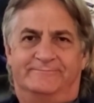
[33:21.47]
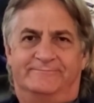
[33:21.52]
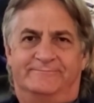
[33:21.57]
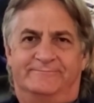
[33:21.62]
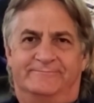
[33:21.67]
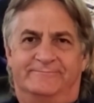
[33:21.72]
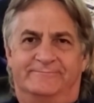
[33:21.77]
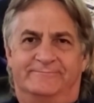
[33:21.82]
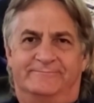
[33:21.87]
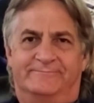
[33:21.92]

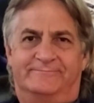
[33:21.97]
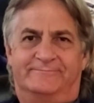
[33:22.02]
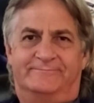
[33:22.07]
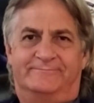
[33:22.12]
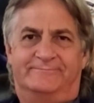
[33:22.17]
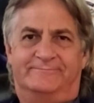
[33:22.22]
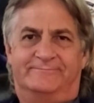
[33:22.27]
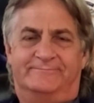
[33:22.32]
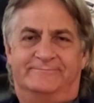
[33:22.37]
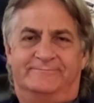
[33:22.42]

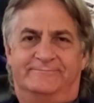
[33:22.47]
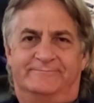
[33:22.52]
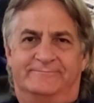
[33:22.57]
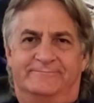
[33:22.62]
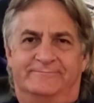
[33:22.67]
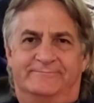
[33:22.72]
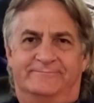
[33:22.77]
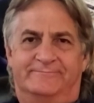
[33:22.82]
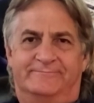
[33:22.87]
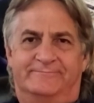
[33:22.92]

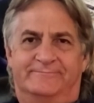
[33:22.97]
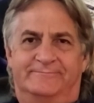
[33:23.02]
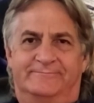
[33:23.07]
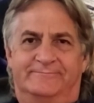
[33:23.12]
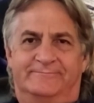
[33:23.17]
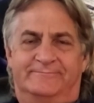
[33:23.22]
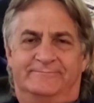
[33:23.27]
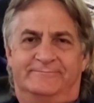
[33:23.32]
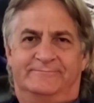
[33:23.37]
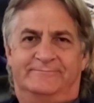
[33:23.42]

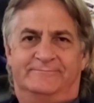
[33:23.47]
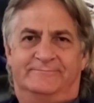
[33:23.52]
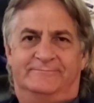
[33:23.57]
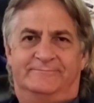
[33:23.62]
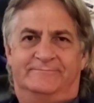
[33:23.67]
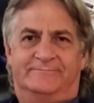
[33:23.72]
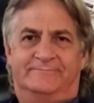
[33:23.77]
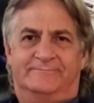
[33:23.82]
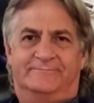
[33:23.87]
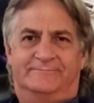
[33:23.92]

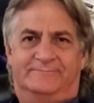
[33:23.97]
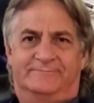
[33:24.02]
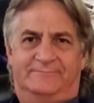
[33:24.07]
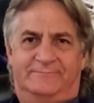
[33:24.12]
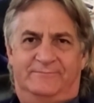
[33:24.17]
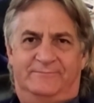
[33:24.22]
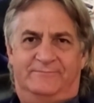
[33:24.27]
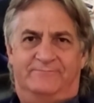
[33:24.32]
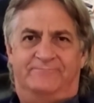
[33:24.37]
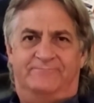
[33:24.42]

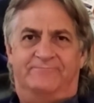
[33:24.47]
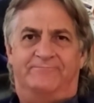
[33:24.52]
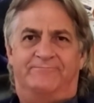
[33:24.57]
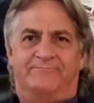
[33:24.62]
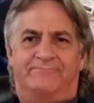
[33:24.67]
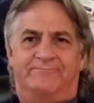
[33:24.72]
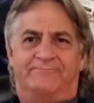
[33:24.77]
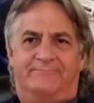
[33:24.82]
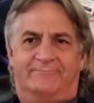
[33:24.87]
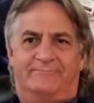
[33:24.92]

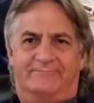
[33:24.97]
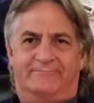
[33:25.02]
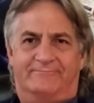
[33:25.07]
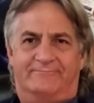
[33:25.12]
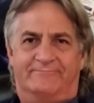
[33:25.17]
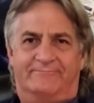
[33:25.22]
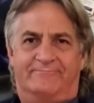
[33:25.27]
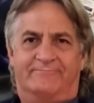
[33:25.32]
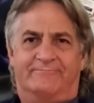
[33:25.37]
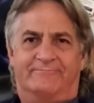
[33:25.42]

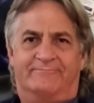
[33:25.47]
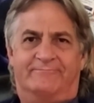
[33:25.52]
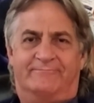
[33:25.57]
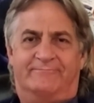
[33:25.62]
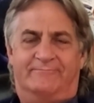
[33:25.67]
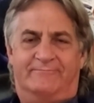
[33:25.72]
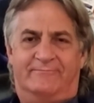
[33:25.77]
This person isn't speaking.